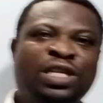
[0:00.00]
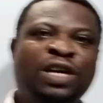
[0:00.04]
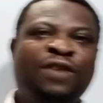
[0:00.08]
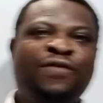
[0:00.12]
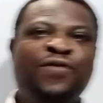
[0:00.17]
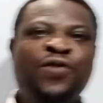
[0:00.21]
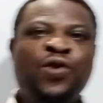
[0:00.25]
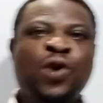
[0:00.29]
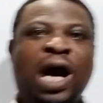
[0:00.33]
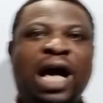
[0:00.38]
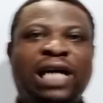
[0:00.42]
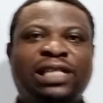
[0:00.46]
day,
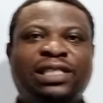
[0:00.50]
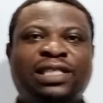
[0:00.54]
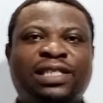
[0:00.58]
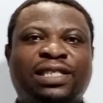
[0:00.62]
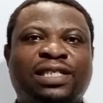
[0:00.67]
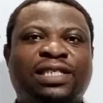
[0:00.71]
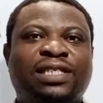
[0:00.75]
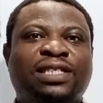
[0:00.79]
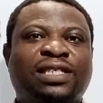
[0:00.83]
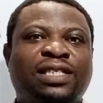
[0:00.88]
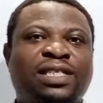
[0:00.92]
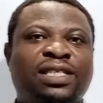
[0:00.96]

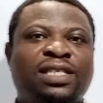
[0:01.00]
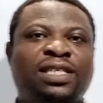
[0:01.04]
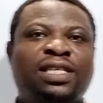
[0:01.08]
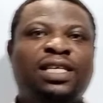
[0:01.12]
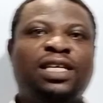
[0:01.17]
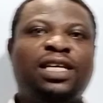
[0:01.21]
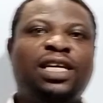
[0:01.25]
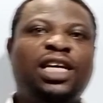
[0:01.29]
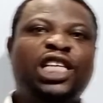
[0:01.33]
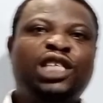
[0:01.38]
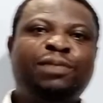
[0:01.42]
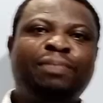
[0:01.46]
viewers.
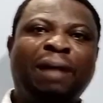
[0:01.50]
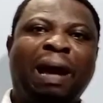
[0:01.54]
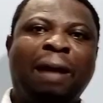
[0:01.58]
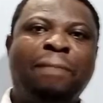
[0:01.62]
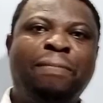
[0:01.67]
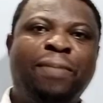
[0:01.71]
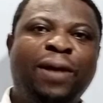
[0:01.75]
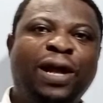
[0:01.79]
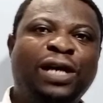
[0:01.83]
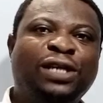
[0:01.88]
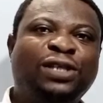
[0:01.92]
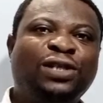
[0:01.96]
It's my
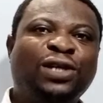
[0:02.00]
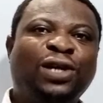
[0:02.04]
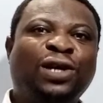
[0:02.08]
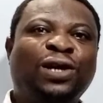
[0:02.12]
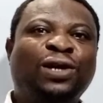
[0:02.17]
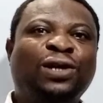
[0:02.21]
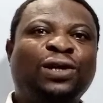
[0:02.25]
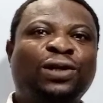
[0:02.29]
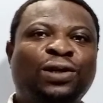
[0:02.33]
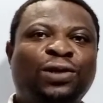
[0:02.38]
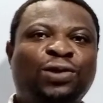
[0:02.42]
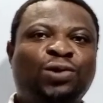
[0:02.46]
pleasure
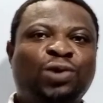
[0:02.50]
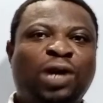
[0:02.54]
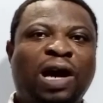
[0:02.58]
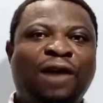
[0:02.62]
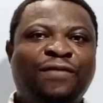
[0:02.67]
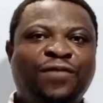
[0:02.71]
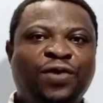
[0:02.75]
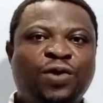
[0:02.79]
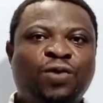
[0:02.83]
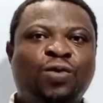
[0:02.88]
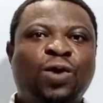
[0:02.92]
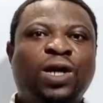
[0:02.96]
to
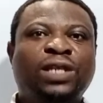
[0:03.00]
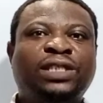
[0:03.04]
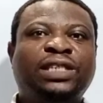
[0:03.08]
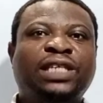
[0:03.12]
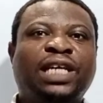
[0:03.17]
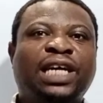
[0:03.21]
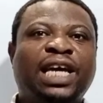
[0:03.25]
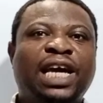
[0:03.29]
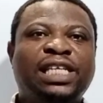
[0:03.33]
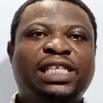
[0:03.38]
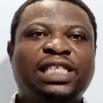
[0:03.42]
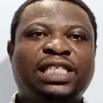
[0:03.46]
have you once
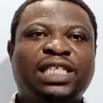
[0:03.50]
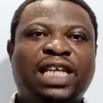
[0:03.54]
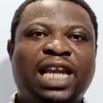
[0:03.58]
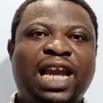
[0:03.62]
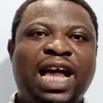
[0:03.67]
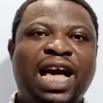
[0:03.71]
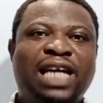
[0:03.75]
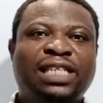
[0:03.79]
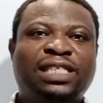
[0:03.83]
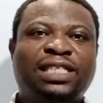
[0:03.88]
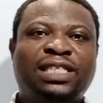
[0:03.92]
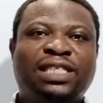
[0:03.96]
again in
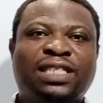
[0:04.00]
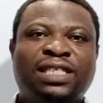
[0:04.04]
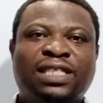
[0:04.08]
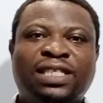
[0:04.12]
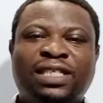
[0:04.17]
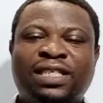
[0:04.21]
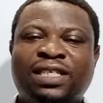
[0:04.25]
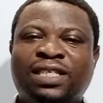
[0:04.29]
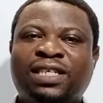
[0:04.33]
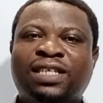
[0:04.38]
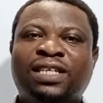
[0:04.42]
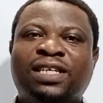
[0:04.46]
class.
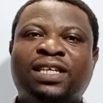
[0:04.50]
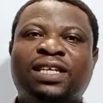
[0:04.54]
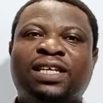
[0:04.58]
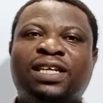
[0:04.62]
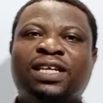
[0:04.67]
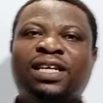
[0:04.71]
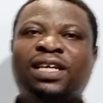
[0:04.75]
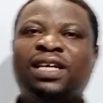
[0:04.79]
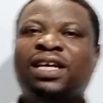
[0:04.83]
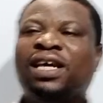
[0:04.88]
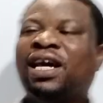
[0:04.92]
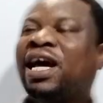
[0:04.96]

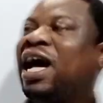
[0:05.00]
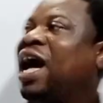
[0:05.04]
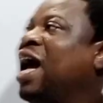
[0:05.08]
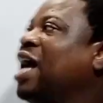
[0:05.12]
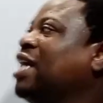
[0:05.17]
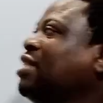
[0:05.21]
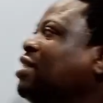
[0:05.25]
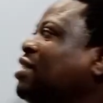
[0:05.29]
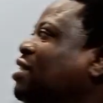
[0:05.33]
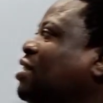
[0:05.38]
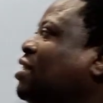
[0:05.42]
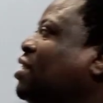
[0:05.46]

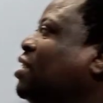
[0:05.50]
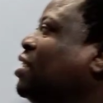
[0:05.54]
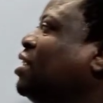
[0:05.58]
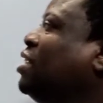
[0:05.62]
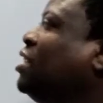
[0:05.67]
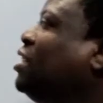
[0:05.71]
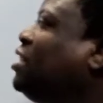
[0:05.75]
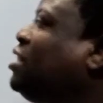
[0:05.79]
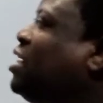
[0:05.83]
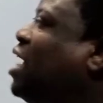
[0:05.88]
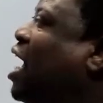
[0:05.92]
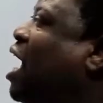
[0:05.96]
And
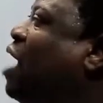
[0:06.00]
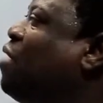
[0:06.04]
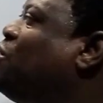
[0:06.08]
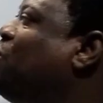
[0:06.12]
here